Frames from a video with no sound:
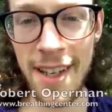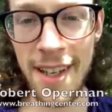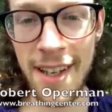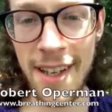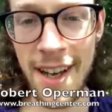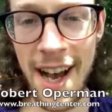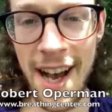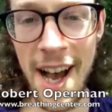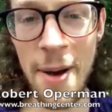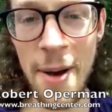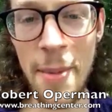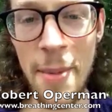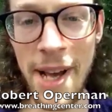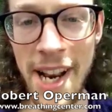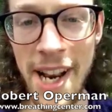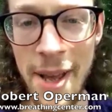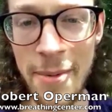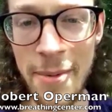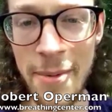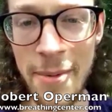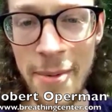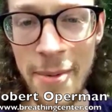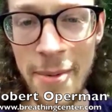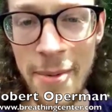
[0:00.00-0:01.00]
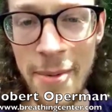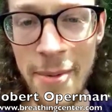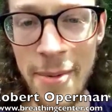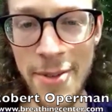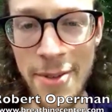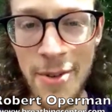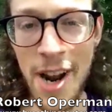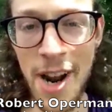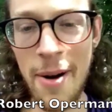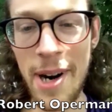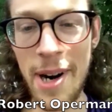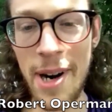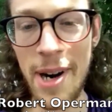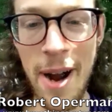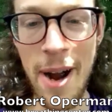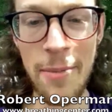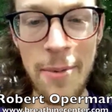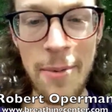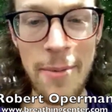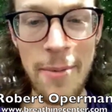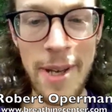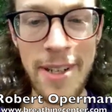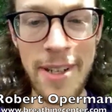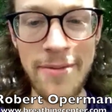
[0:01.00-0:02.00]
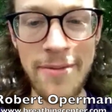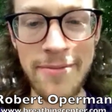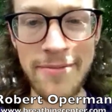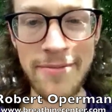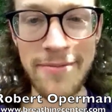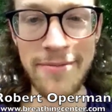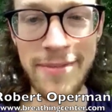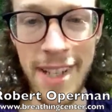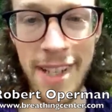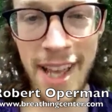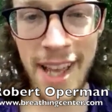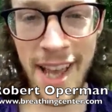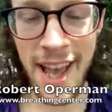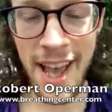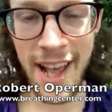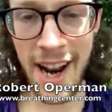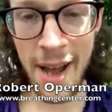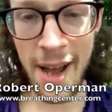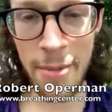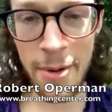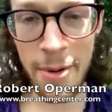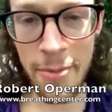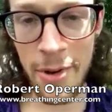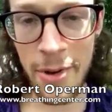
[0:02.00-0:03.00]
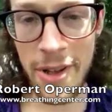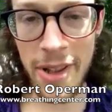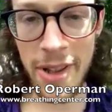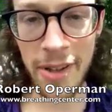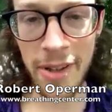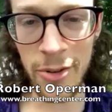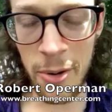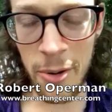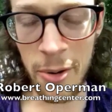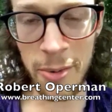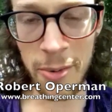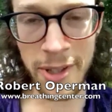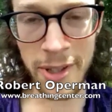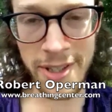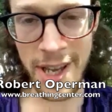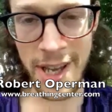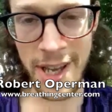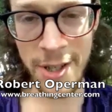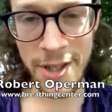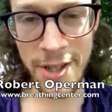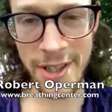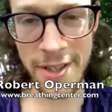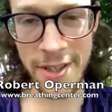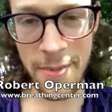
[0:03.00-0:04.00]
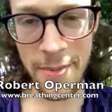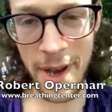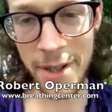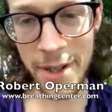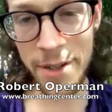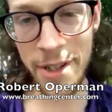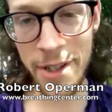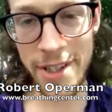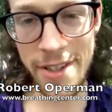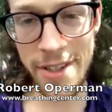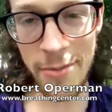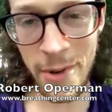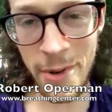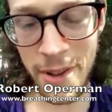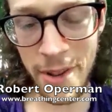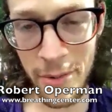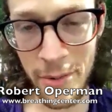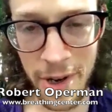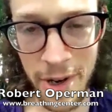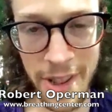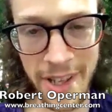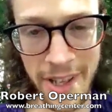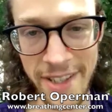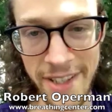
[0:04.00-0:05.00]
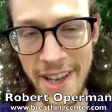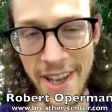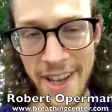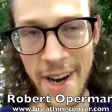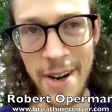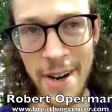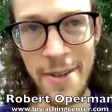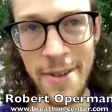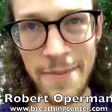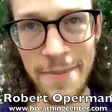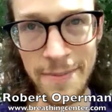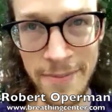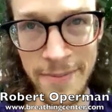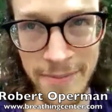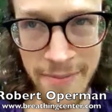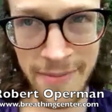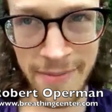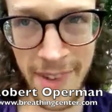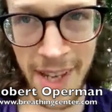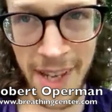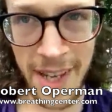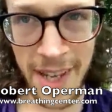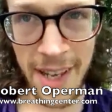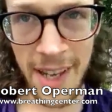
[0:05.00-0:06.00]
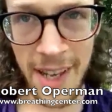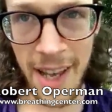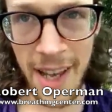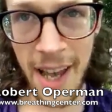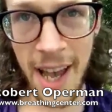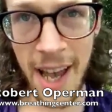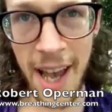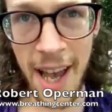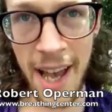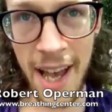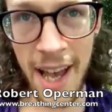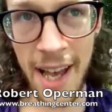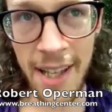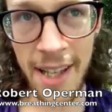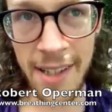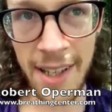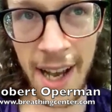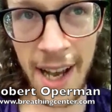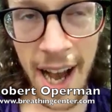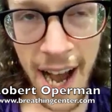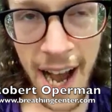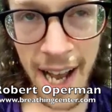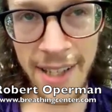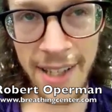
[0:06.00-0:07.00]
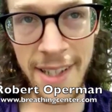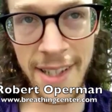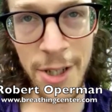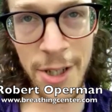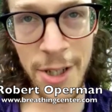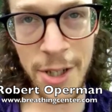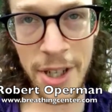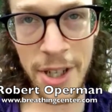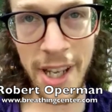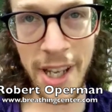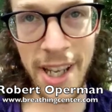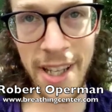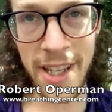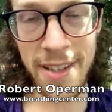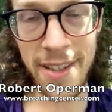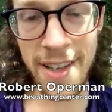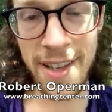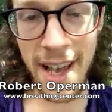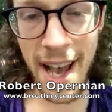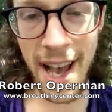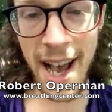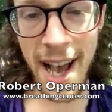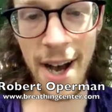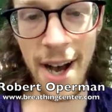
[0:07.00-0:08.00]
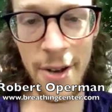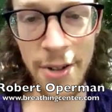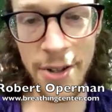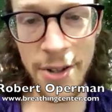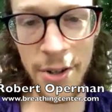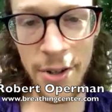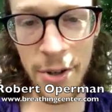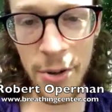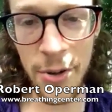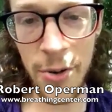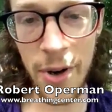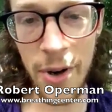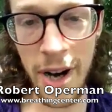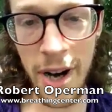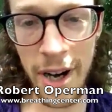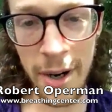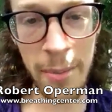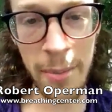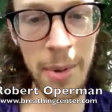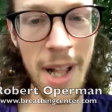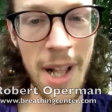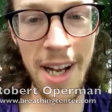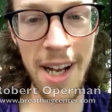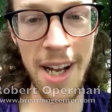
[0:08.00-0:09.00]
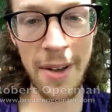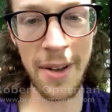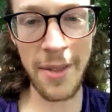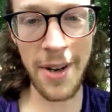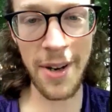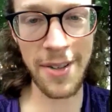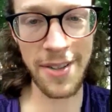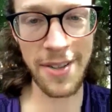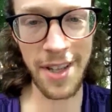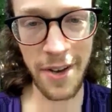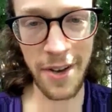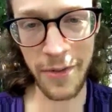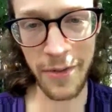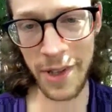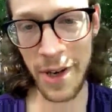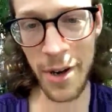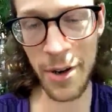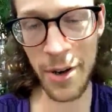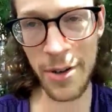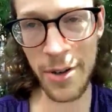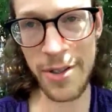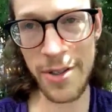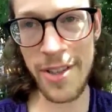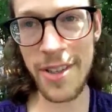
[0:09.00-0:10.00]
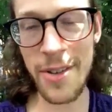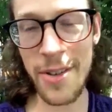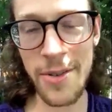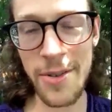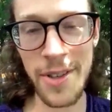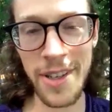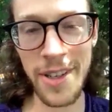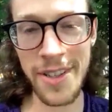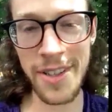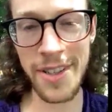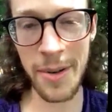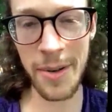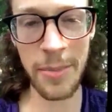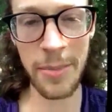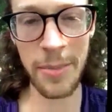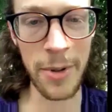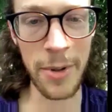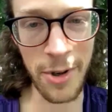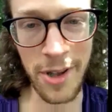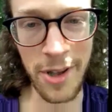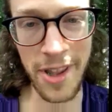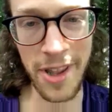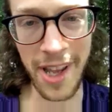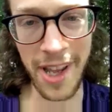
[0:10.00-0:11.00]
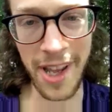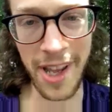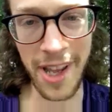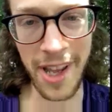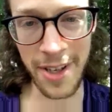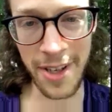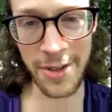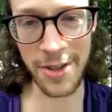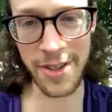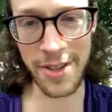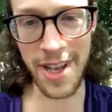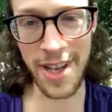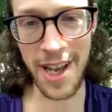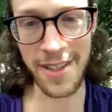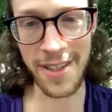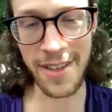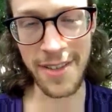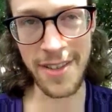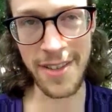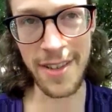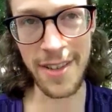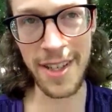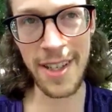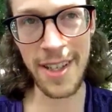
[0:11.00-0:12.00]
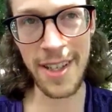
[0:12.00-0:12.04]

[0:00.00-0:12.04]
Hi, my name is Robert Operman, and I'm a breathing normalization specialist with Breathing Center. And I teach kids how to unblock their stuffy nose using simple breathing exercises.